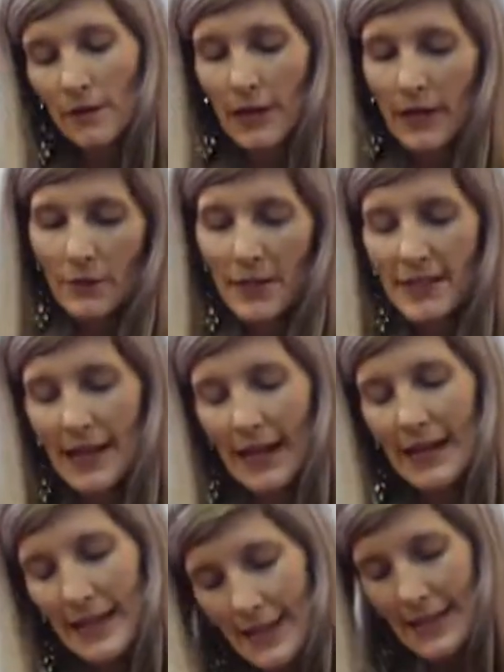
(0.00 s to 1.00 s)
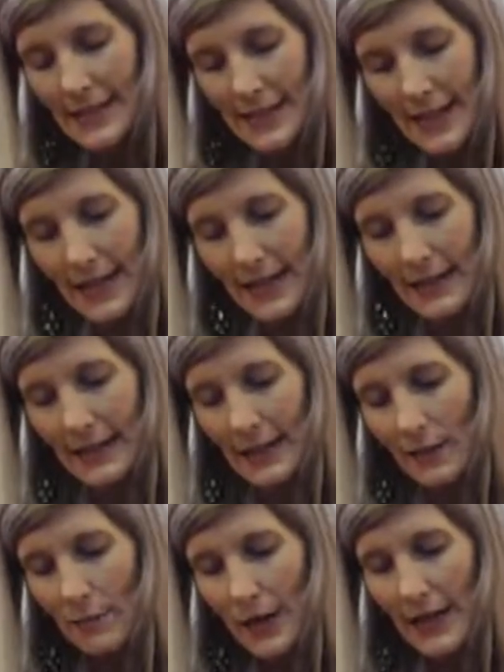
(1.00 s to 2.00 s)
I don't want to say easy,
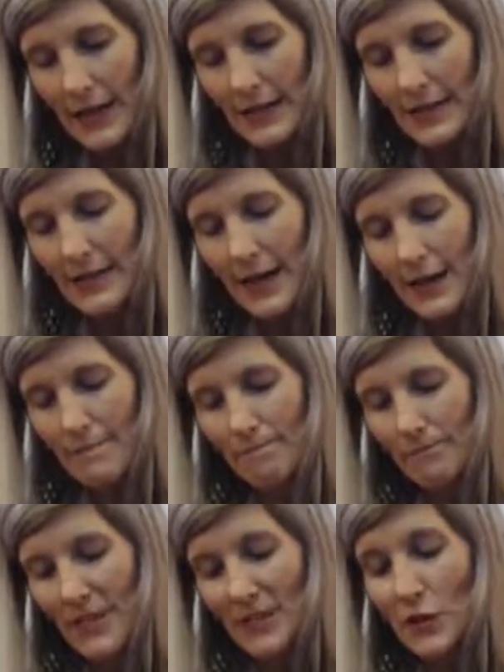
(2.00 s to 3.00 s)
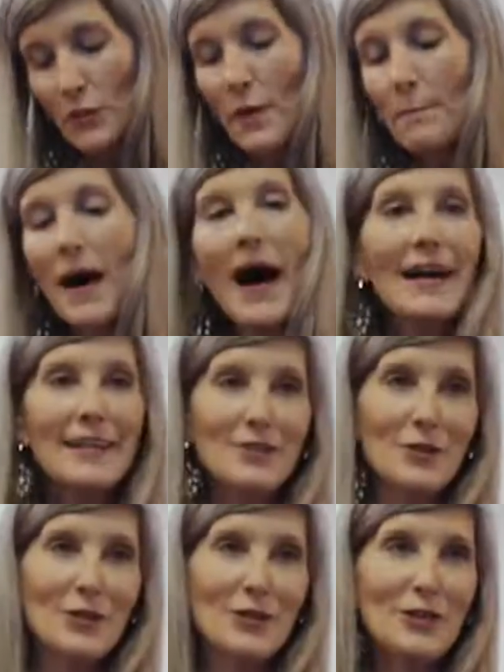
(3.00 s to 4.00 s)
but it's a
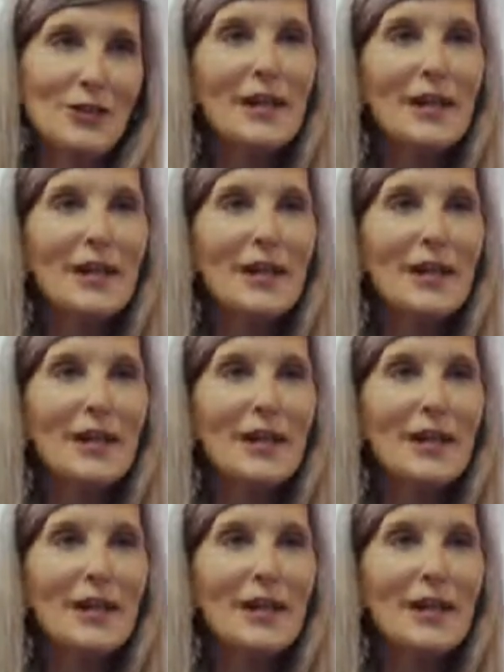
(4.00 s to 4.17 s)
reminder.